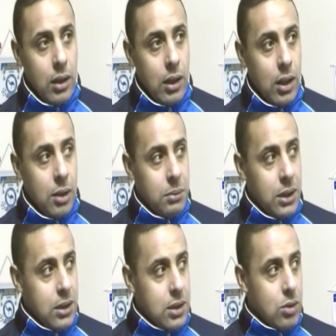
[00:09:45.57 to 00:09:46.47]

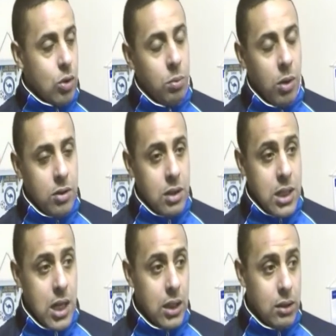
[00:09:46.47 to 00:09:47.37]
He's come on
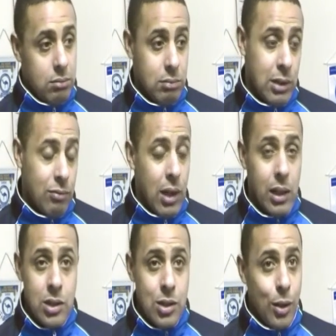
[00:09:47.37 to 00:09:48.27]
today, and
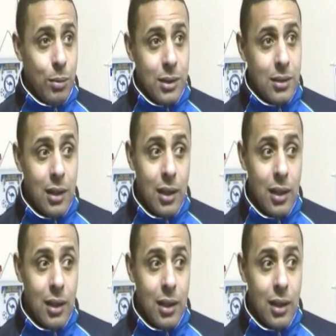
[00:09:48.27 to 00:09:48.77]
rightly so.